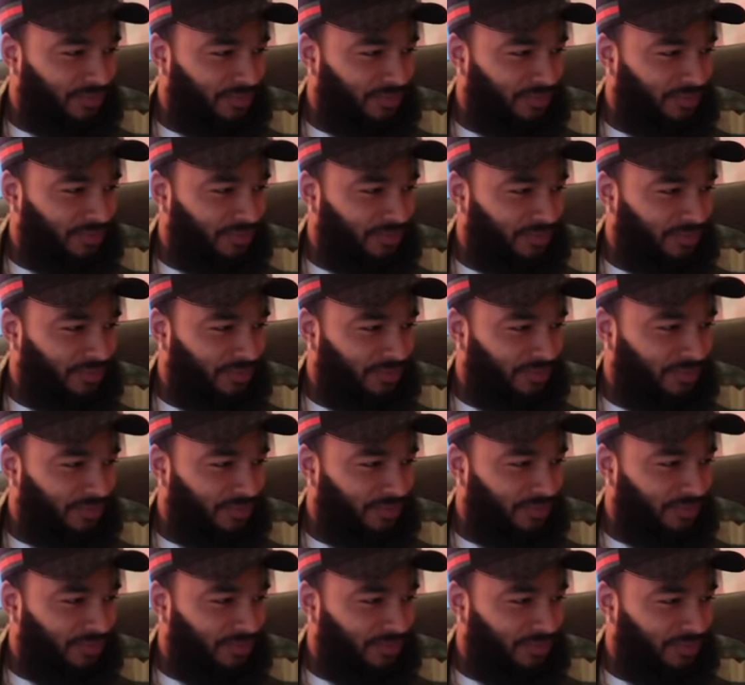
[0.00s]

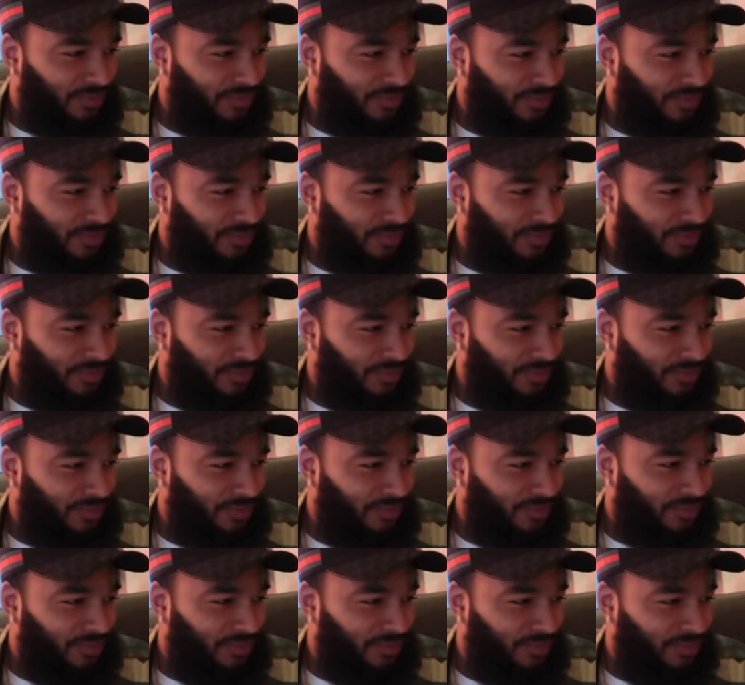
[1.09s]

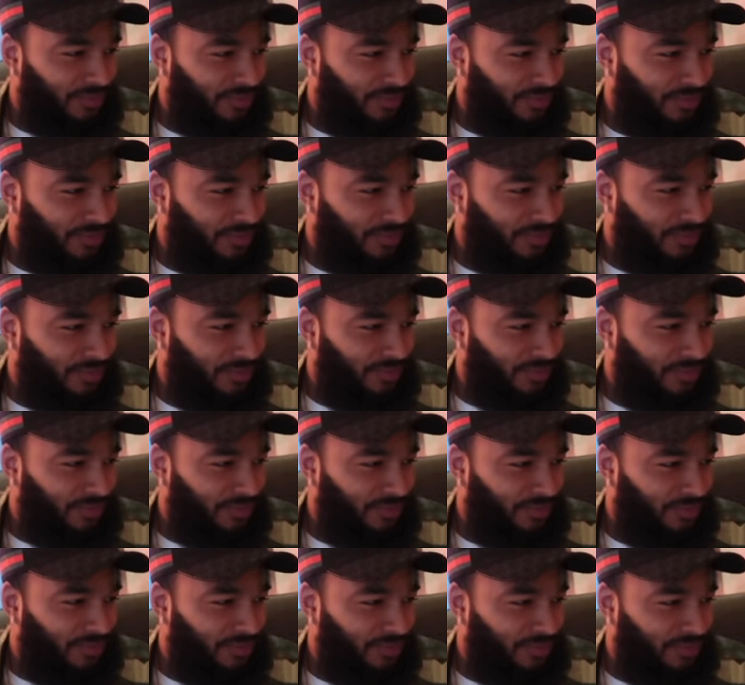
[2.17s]

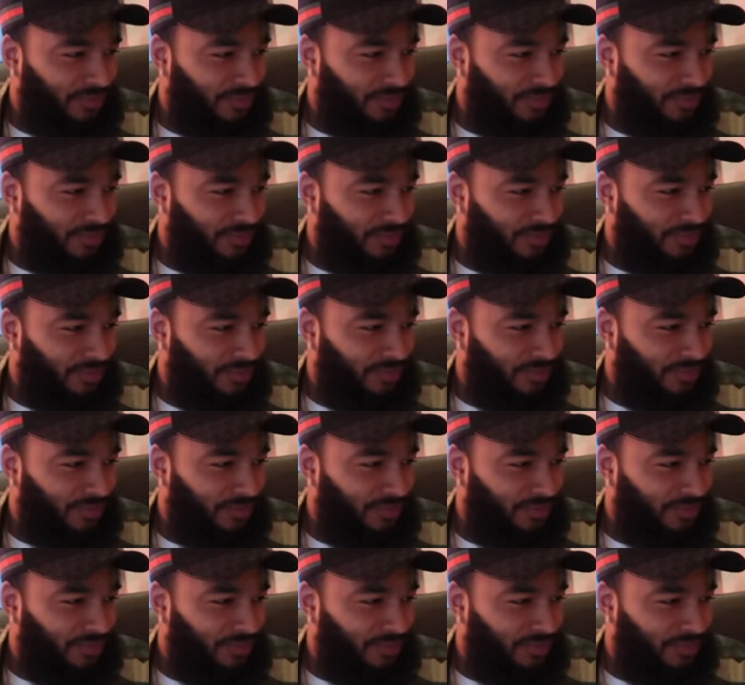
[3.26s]
The person shown says nothing.